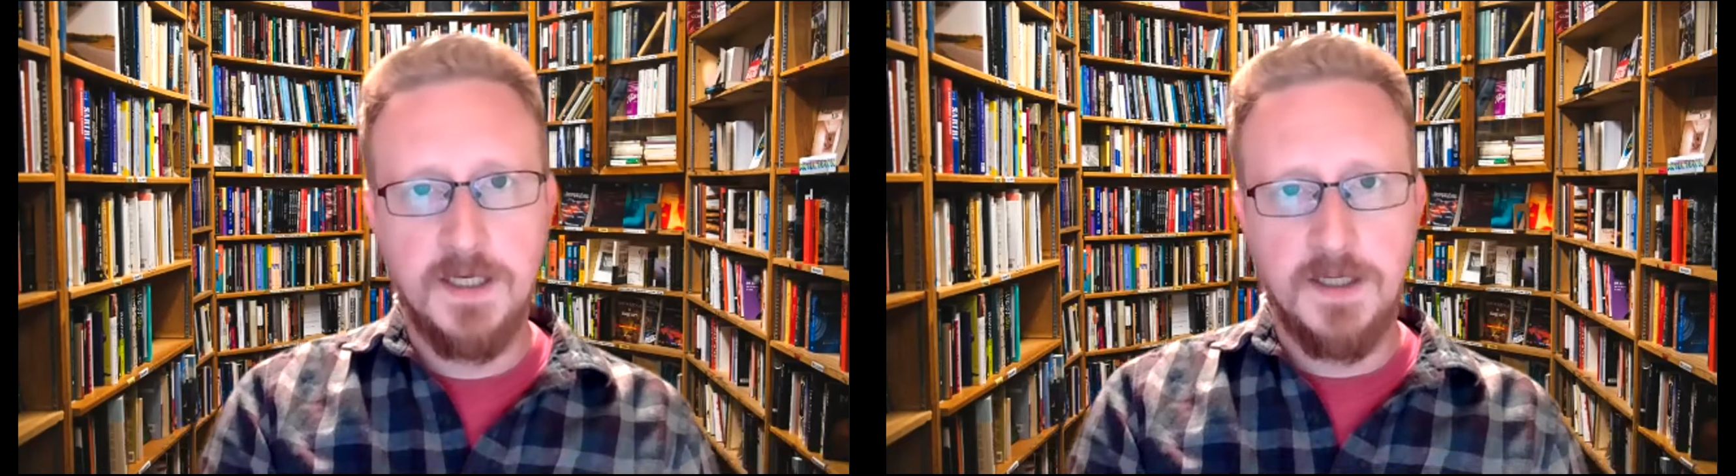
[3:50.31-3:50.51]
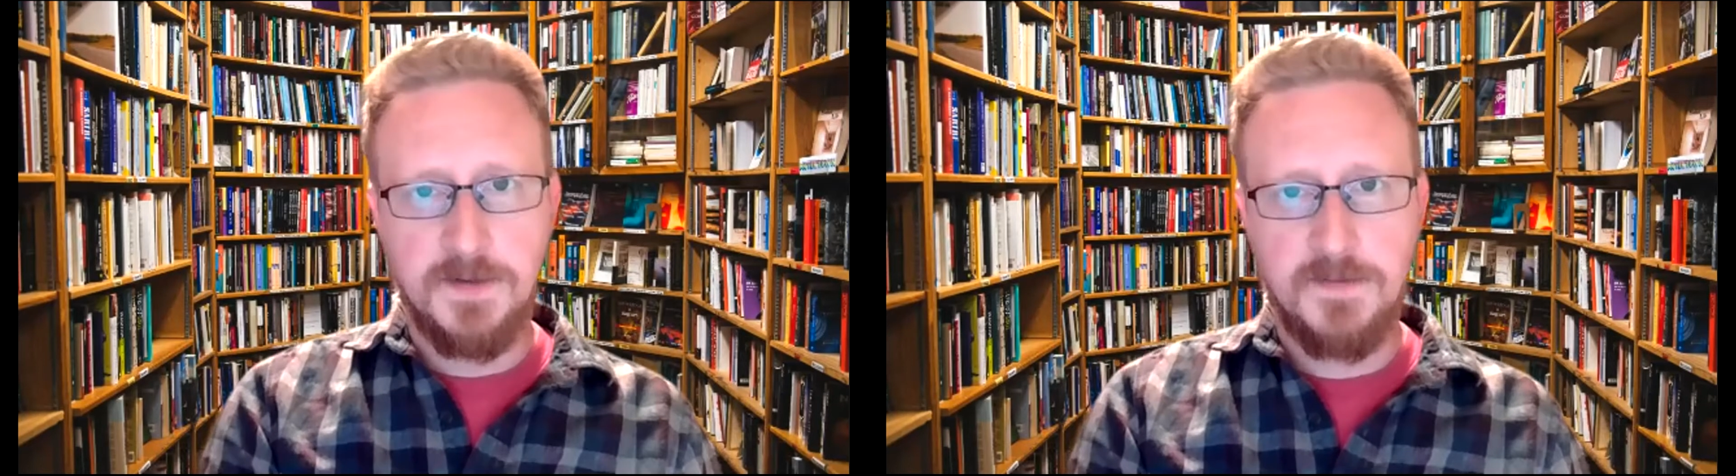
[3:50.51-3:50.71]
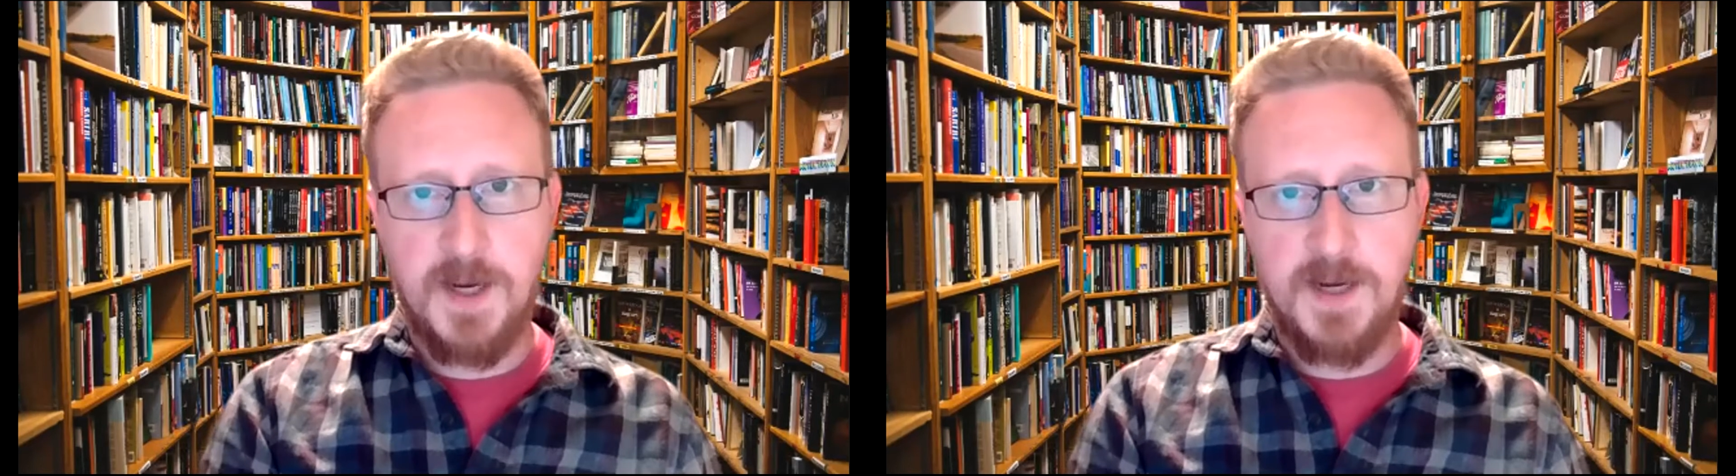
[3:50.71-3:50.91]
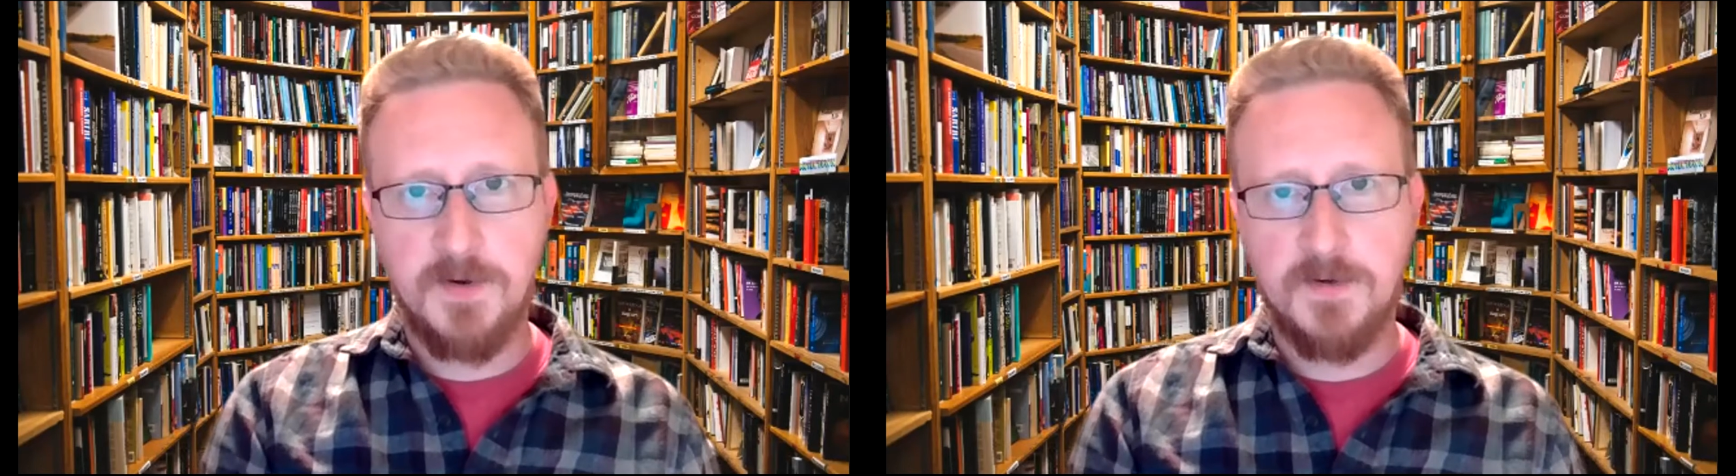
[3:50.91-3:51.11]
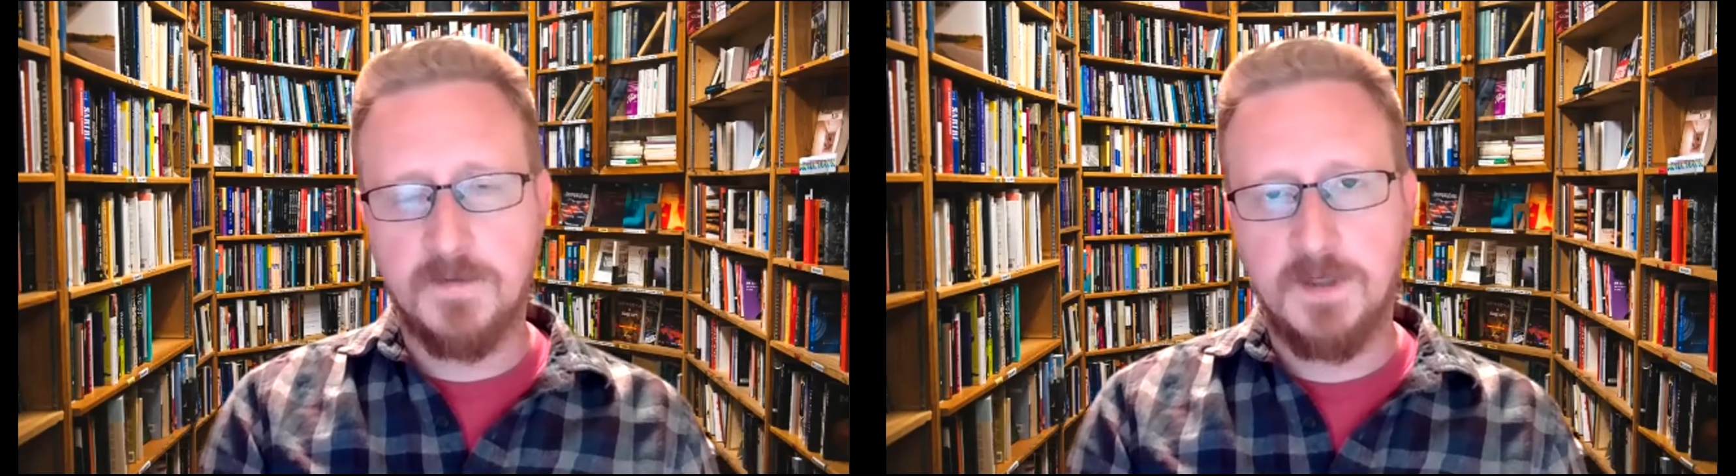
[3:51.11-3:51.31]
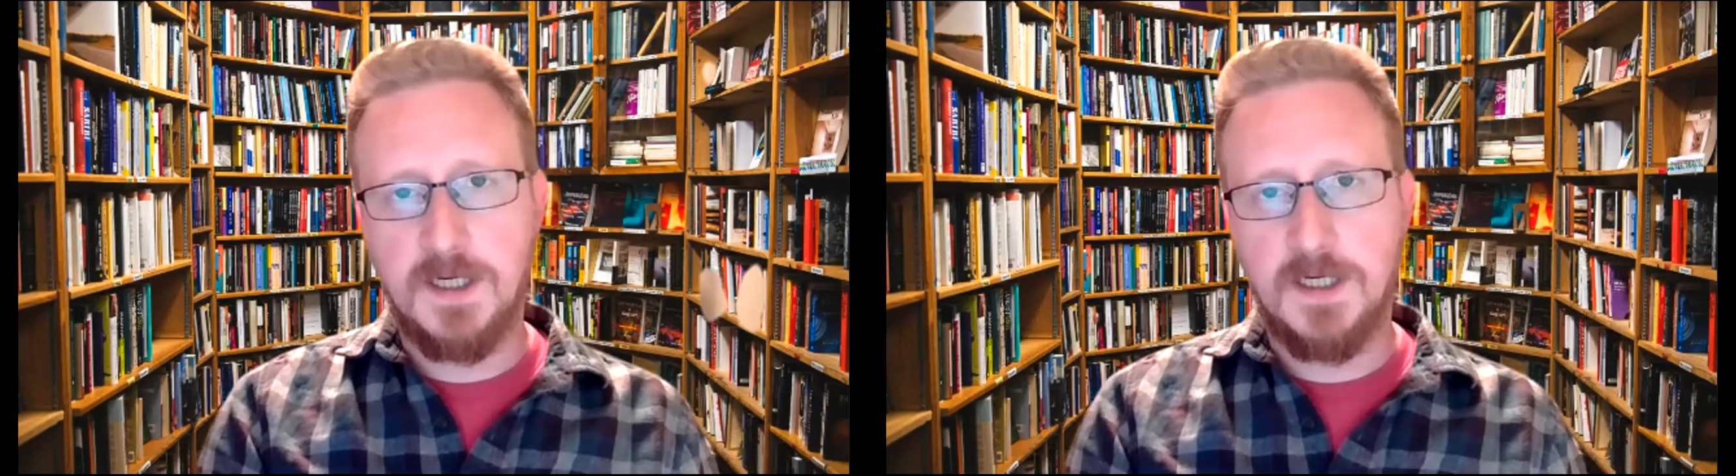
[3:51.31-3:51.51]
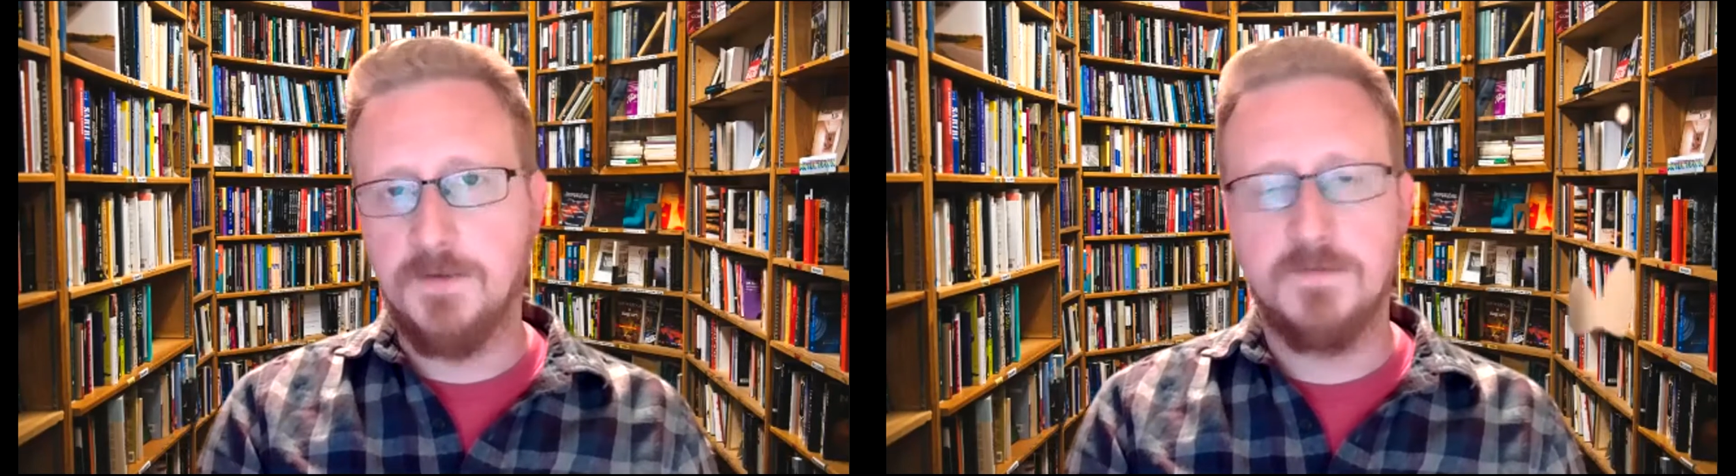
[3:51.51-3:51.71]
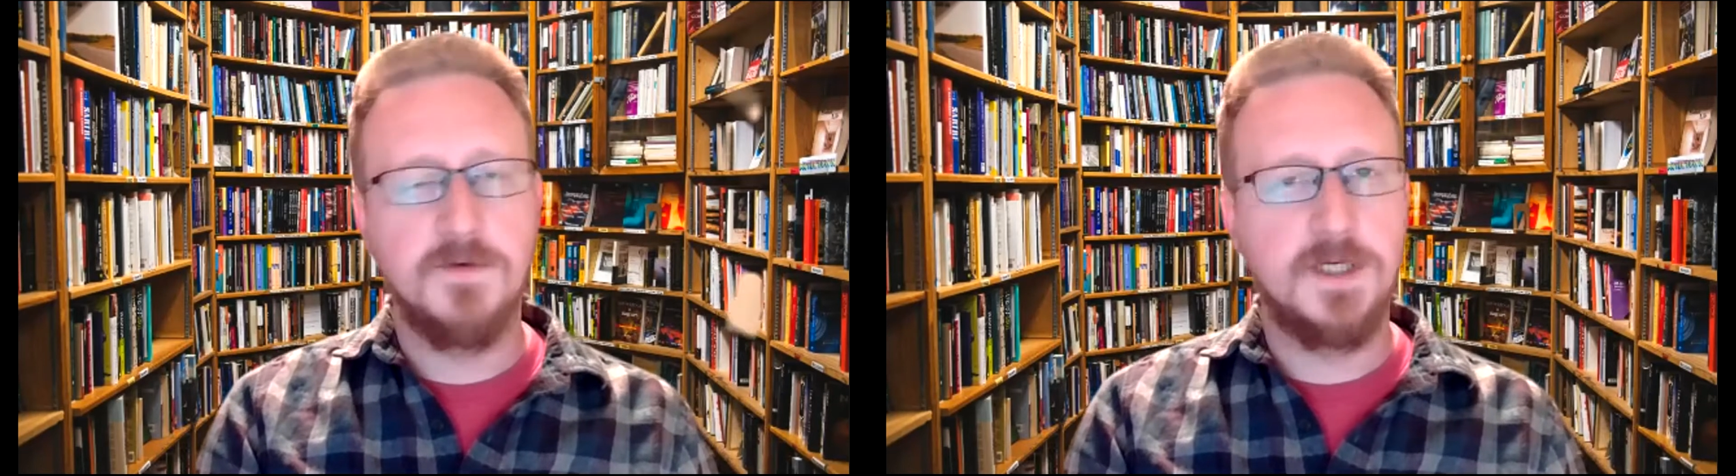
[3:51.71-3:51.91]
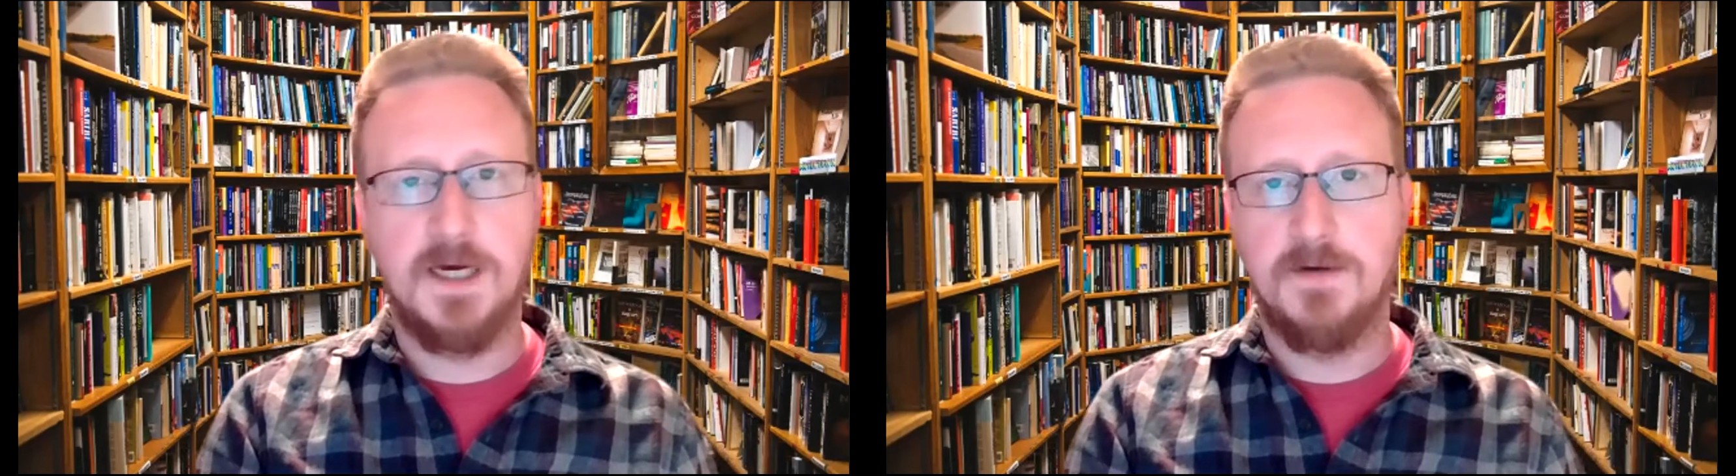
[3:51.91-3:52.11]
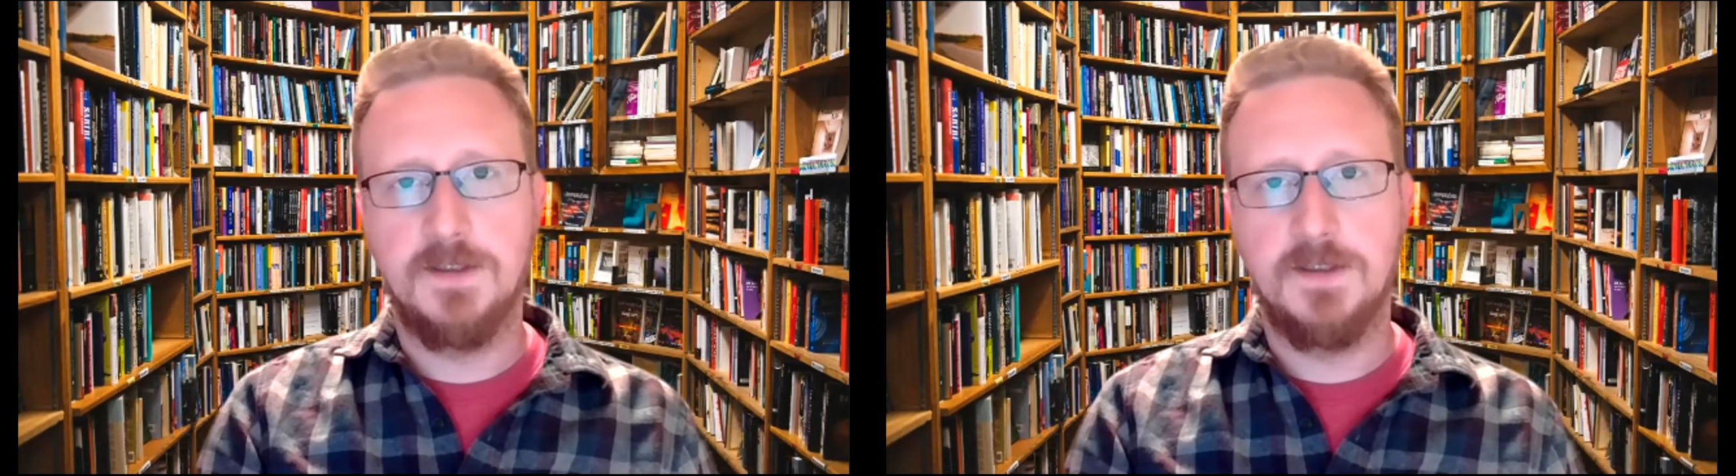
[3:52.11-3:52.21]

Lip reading: these papers, don't freak out.